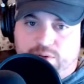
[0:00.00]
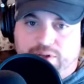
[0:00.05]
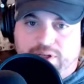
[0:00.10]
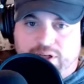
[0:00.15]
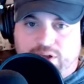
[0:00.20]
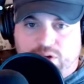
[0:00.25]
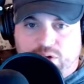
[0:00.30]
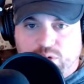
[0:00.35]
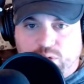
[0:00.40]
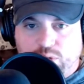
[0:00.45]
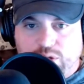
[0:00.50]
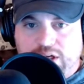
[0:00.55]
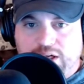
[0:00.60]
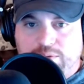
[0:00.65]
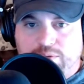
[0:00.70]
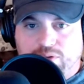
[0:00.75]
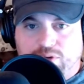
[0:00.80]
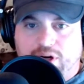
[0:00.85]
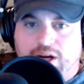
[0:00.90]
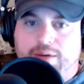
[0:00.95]
really
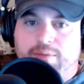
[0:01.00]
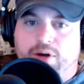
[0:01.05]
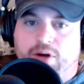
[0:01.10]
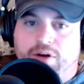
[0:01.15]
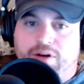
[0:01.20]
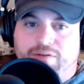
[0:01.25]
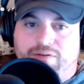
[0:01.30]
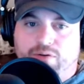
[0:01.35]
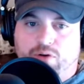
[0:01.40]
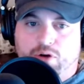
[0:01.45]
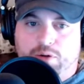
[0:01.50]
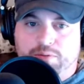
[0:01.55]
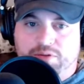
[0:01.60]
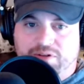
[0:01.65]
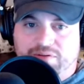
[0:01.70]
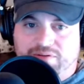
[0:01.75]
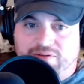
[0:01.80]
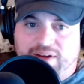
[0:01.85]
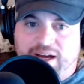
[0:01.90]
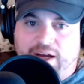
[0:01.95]
three primary
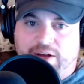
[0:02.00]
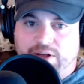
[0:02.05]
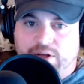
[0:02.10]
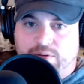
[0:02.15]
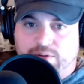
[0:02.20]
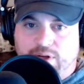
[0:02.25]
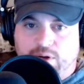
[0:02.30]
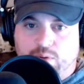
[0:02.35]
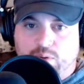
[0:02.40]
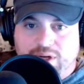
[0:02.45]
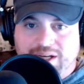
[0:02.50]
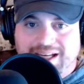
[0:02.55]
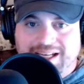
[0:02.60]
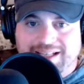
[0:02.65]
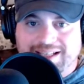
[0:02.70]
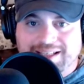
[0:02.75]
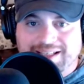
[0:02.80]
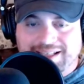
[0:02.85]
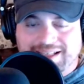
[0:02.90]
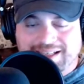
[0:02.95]
forms of value that we
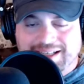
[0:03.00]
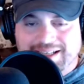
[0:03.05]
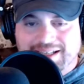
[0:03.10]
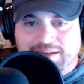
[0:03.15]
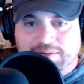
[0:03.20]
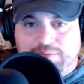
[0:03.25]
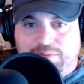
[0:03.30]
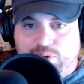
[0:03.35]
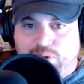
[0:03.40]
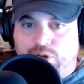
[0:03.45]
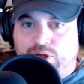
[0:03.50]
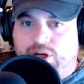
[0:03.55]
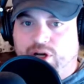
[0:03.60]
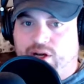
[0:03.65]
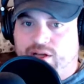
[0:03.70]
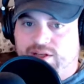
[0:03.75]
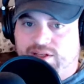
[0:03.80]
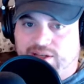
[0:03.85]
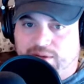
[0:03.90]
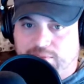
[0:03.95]
can put
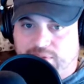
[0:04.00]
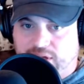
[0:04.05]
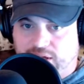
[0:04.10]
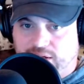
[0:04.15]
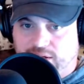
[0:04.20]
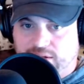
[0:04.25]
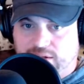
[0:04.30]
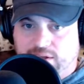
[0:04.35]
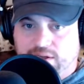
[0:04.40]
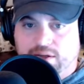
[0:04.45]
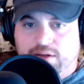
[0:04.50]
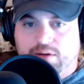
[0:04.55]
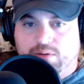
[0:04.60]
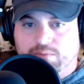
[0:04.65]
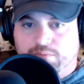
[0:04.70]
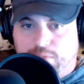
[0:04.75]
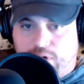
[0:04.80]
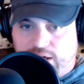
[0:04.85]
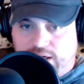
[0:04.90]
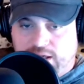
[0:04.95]
on something.
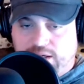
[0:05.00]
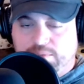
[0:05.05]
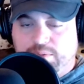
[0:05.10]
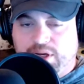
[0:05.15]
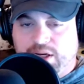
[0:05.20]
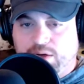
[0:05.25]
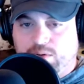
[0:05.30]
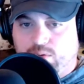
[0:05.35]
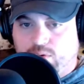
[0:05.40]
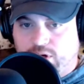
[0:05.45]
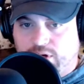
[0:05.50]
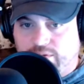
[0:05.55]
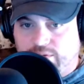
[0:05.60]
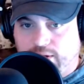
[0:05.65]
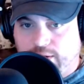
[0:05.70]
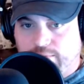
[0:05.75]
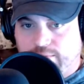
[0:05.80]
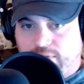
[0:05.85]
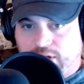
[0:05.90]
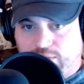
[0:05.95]
Money being one of
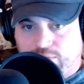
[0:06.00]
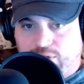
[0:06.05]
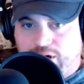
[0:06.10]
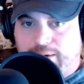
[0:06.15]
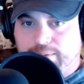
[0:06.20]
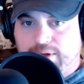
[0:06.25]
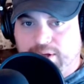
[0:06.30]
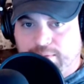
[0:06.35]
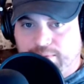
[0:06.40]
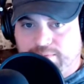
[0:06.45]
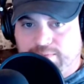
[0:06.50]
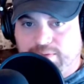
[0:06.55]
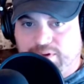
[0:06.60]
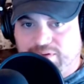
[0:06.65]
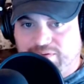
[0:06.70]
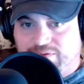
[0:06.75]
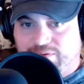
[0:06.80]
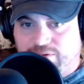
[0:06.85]
them, and probably the